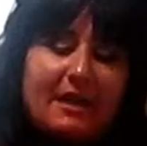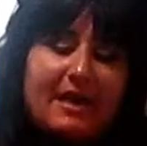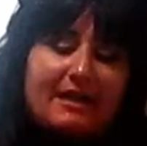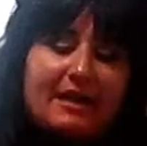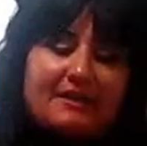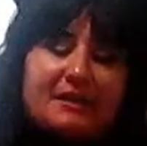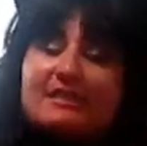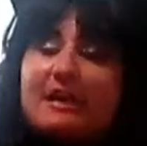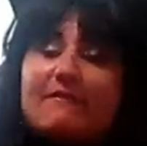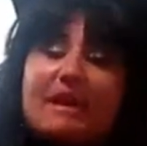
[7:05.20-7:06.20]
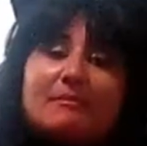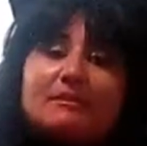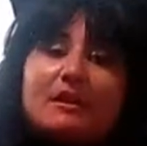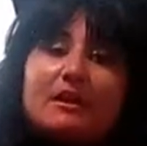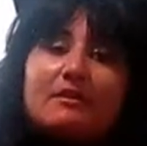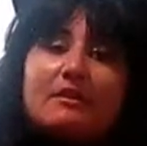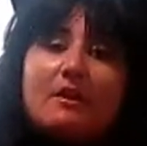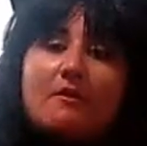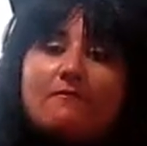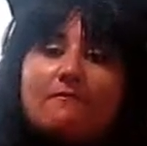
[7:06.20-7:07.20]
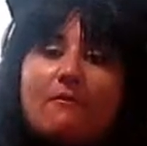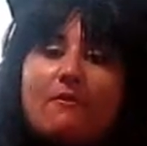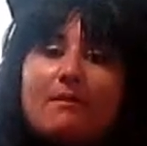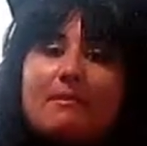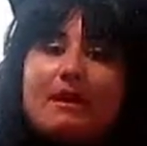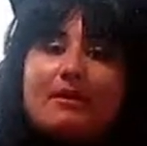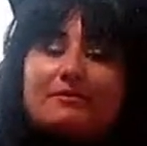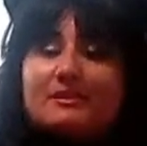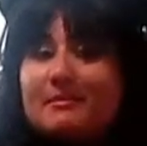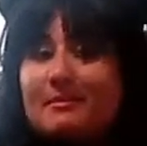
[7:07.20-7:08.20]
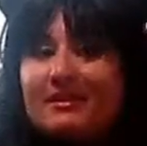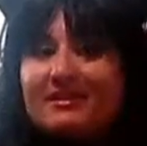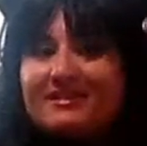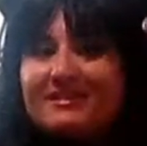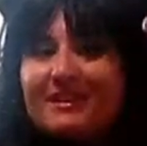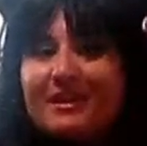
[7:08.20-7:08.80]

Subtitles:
I got these off Amazon for about $10.